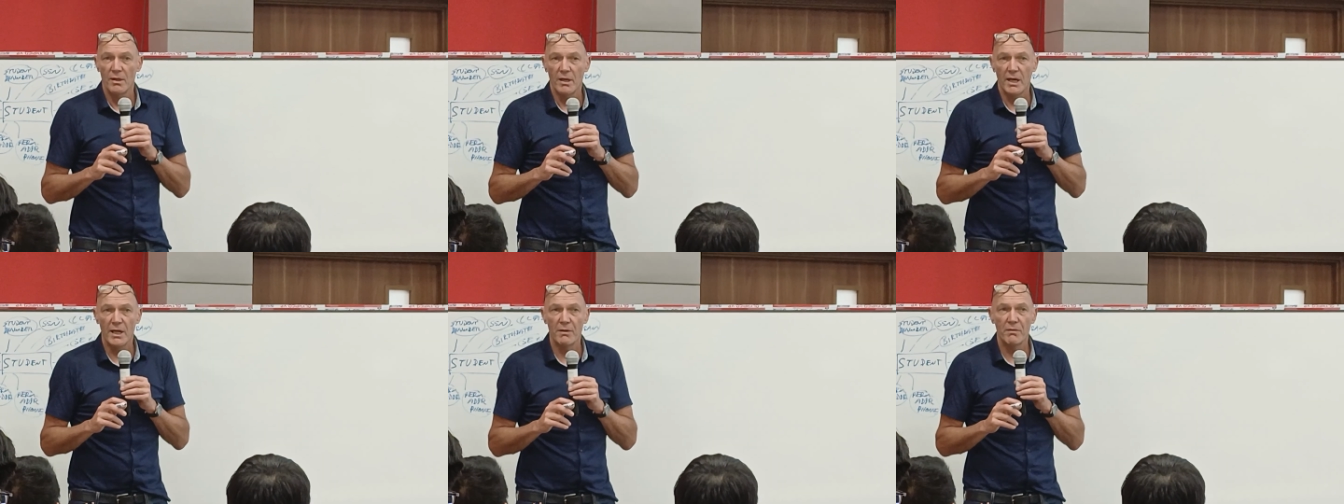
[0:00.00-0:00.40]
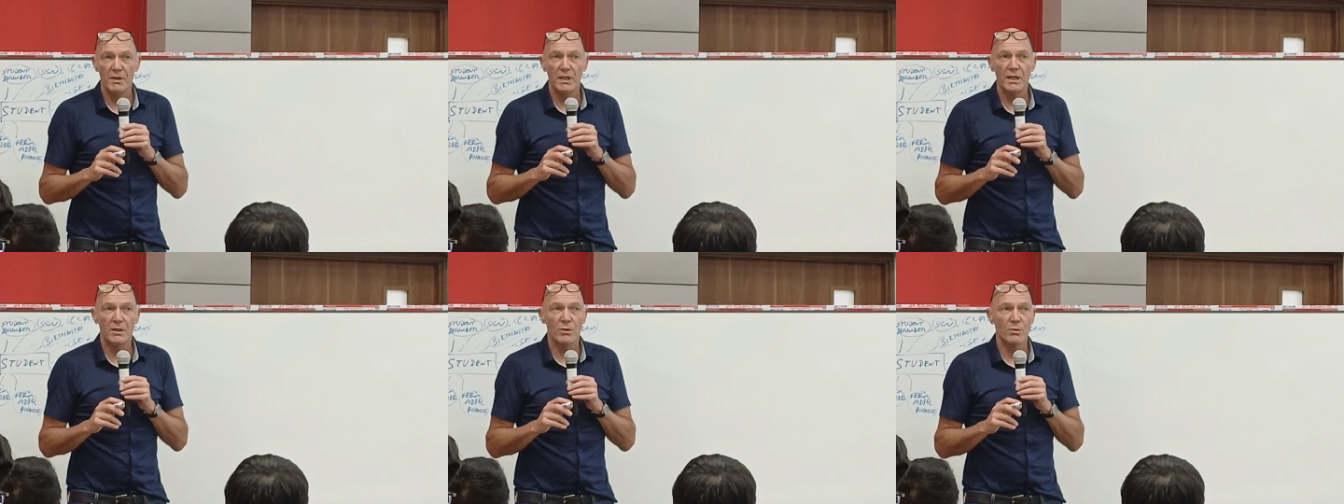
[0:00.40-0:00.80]
And we
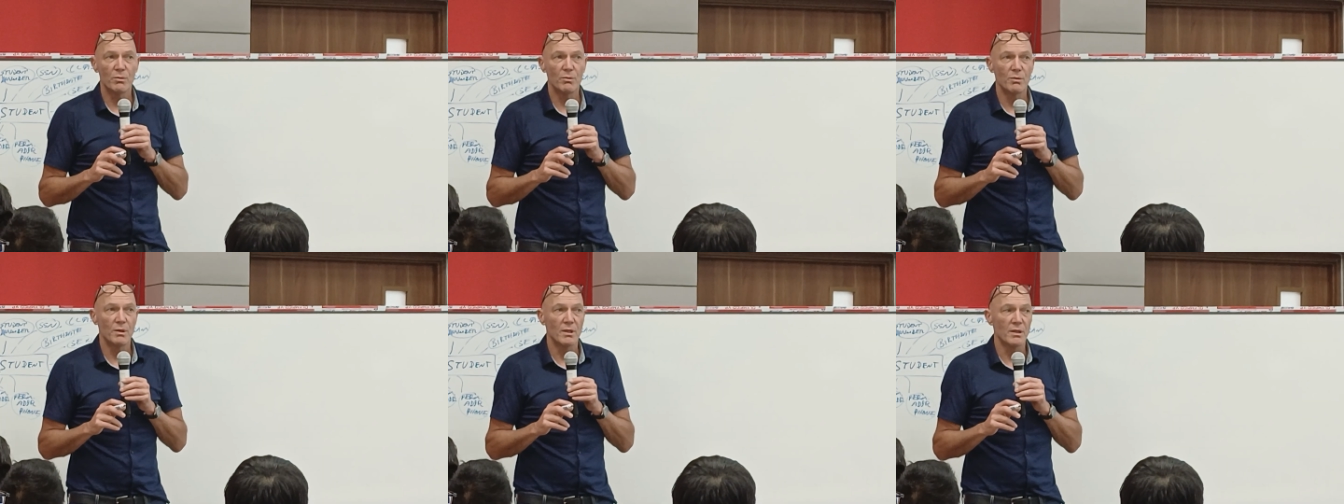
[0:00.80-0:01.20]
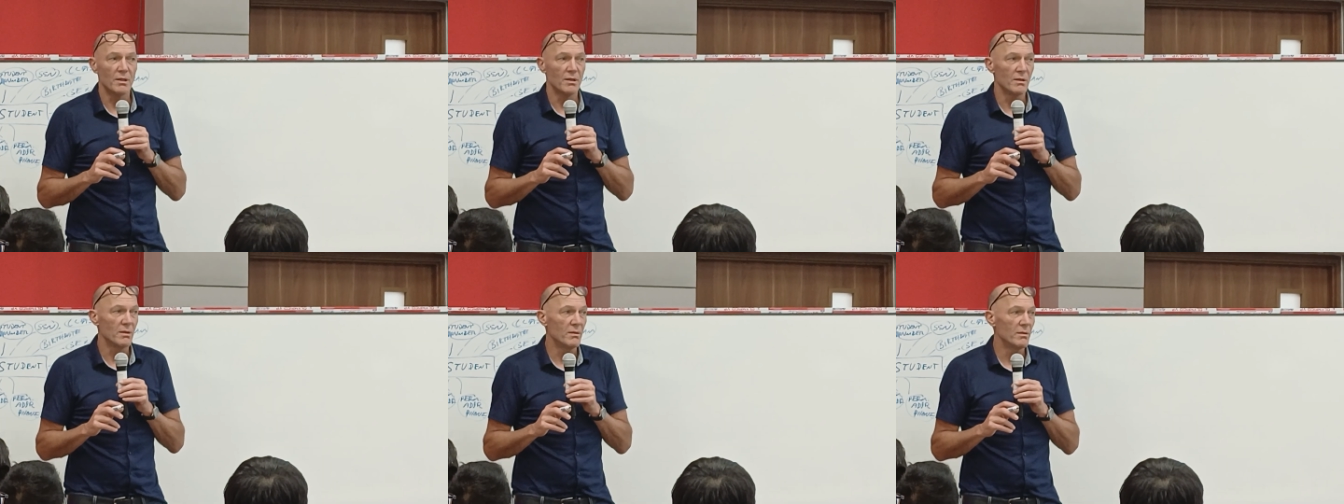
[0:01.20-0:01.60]
need
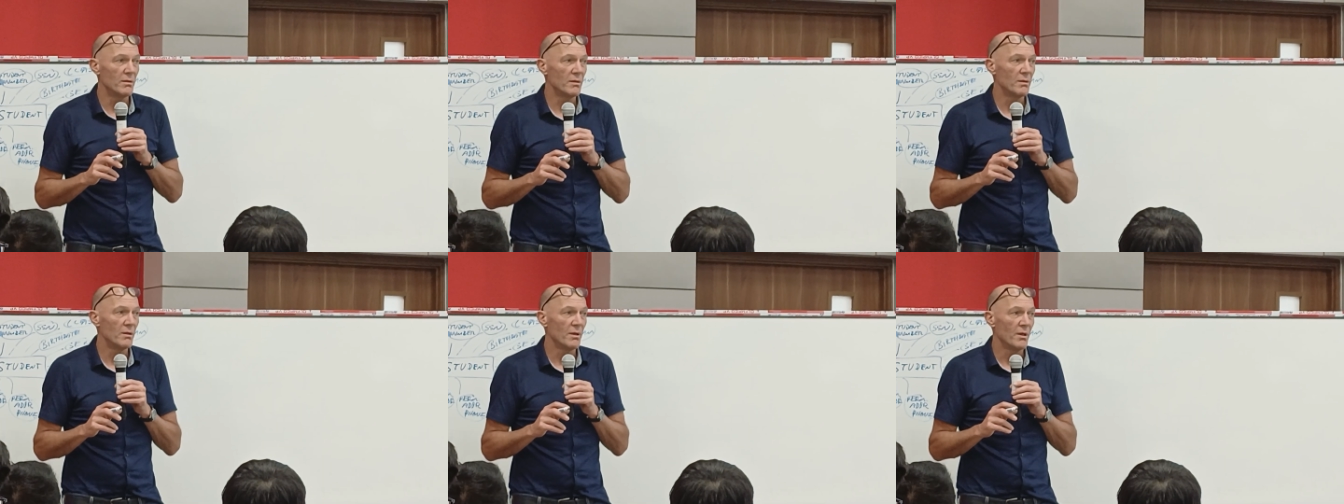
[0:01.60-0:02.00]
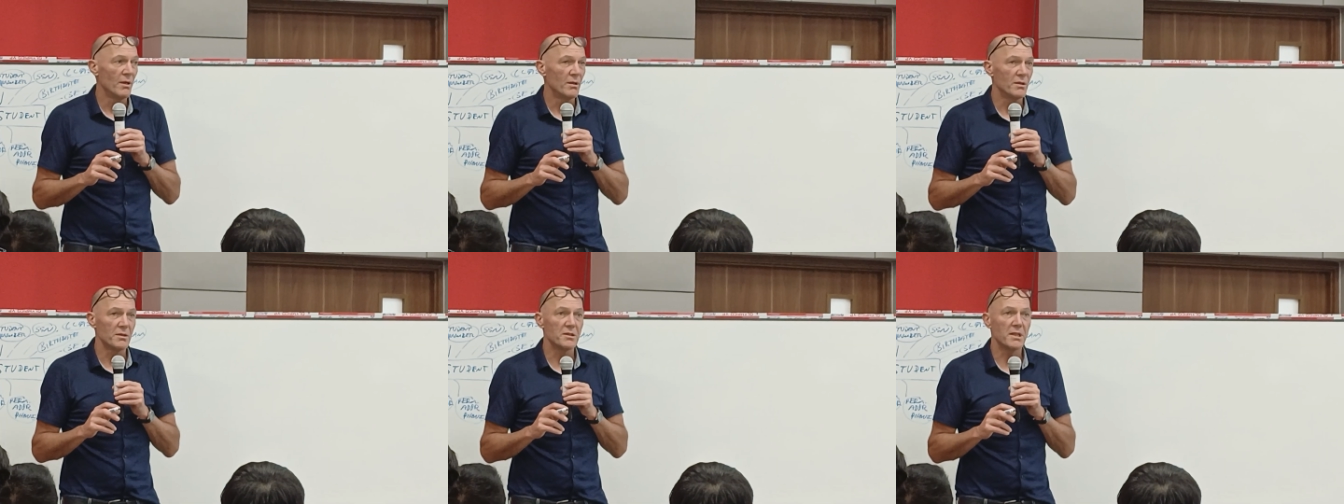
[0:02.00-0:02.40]
to
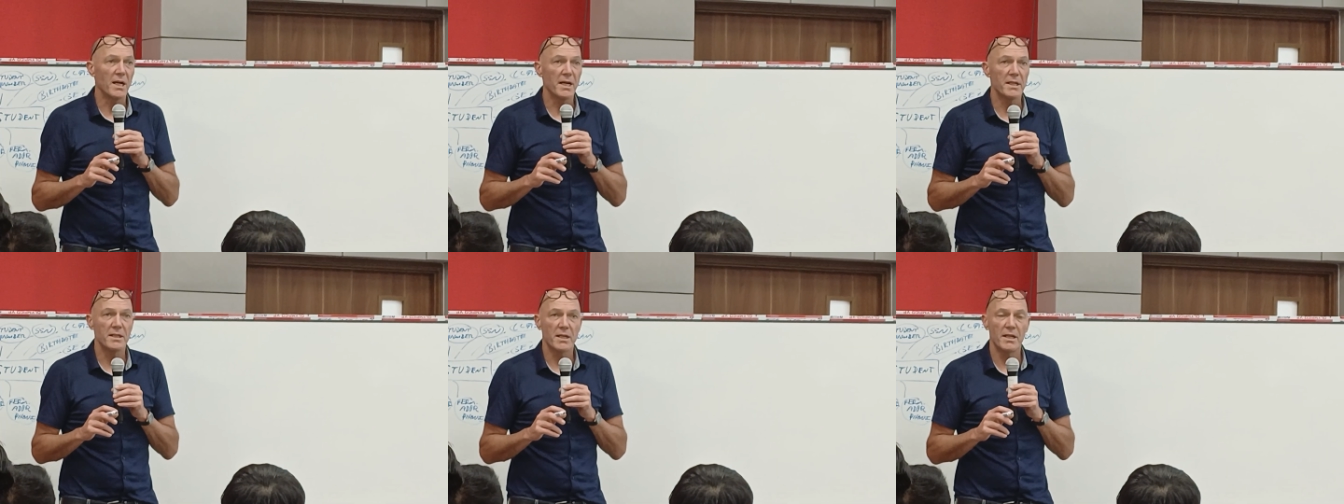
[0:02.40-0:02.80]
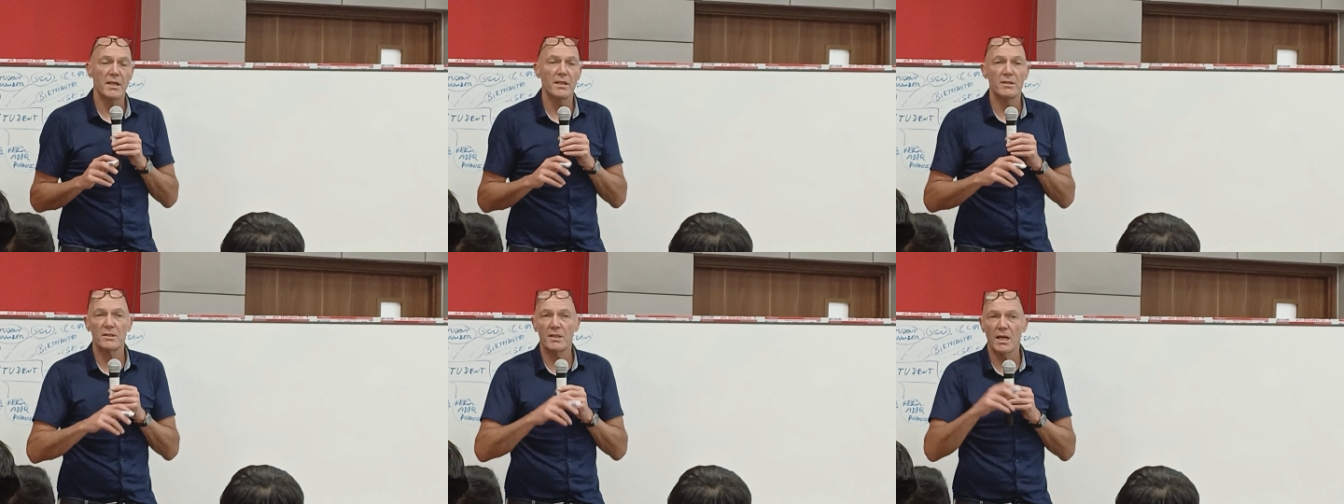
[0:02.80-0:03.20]
decide then
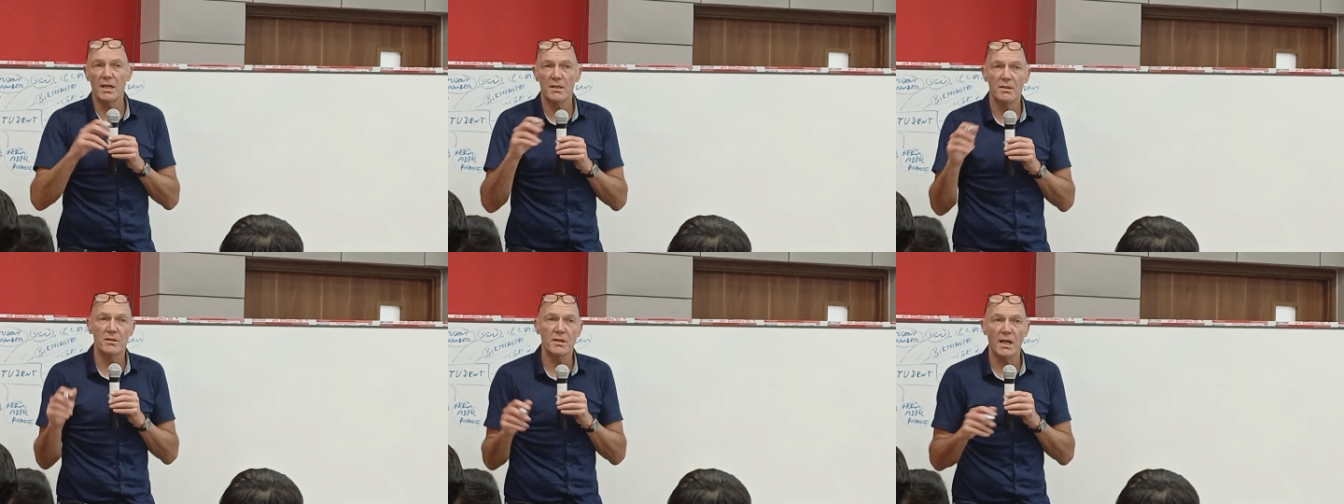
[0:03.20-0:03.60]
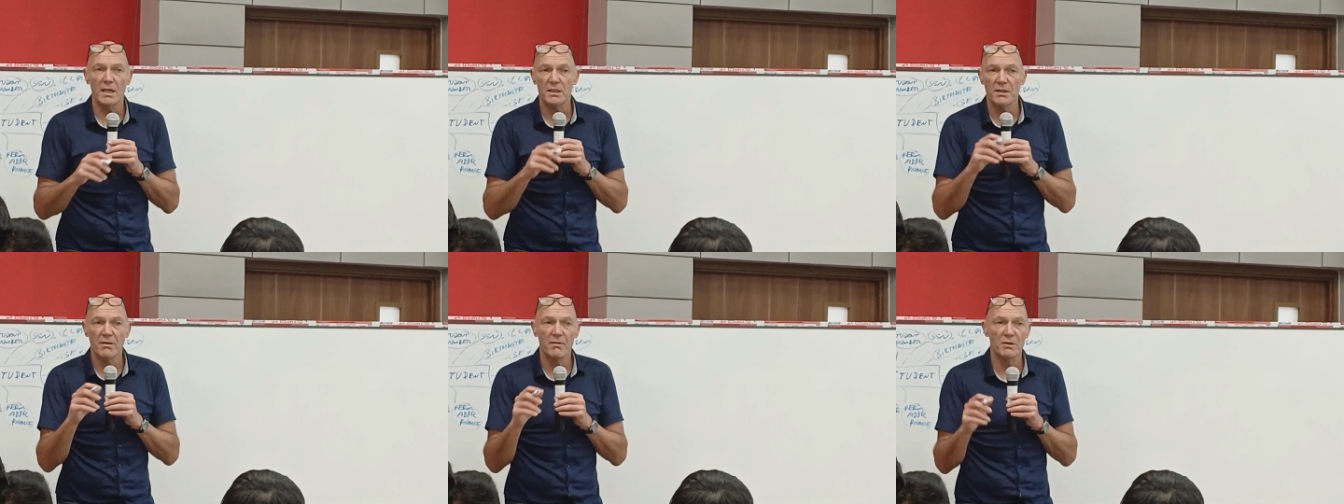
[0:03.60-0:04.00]
and start
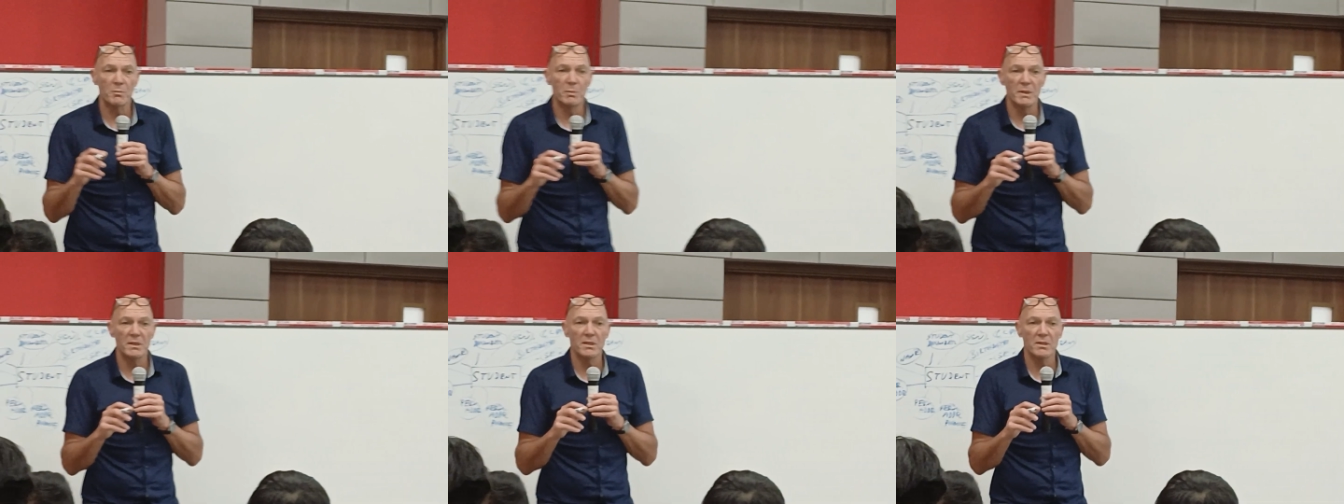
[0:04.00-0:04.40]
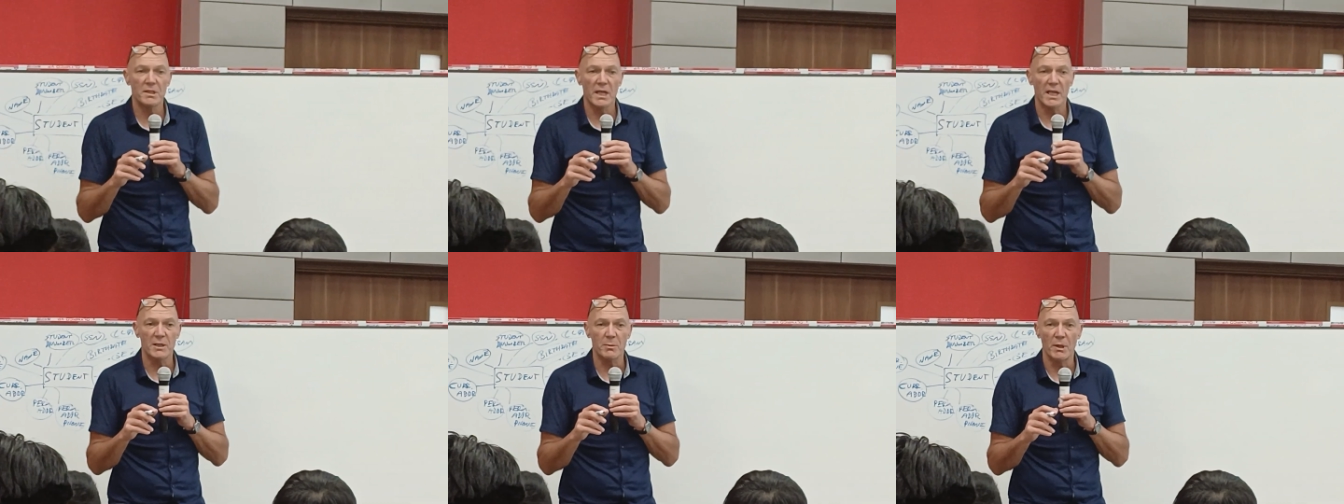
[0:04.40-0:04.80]
discussing with business
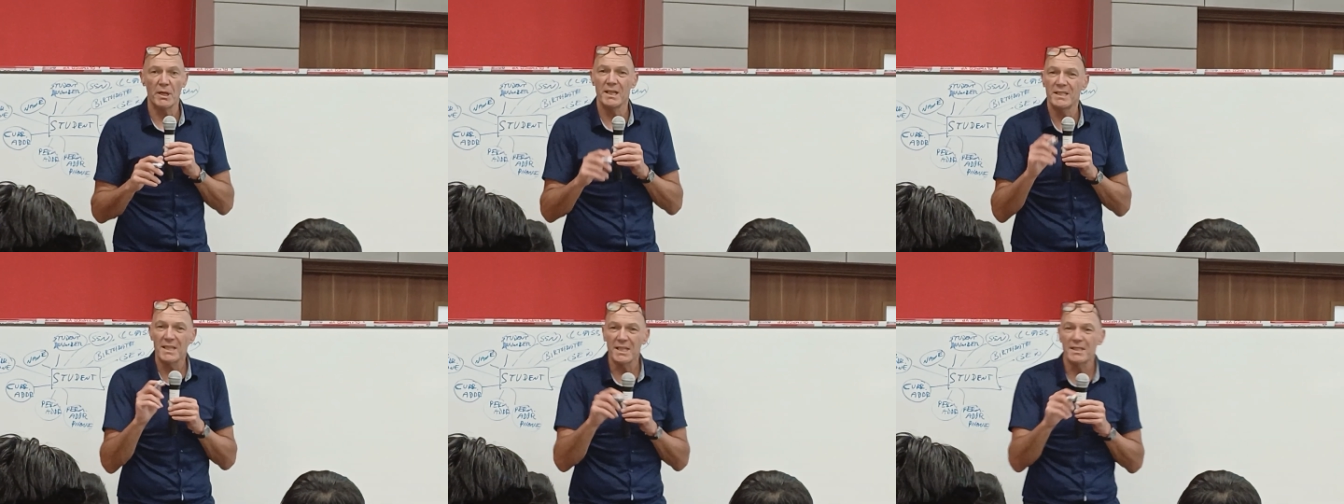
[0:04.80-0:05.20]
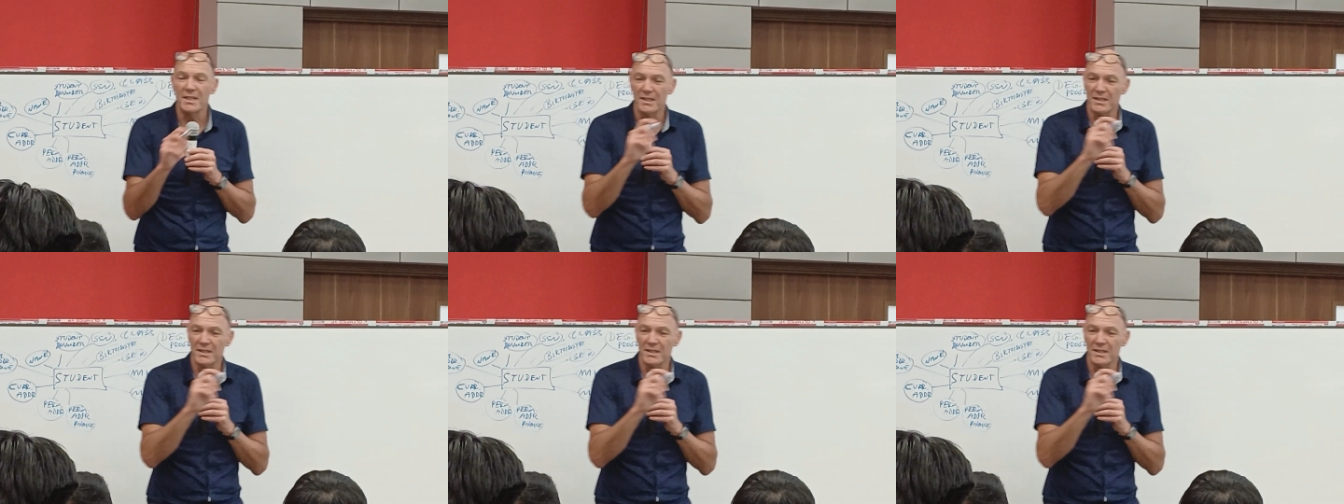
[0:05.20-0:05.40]
experts. Is that the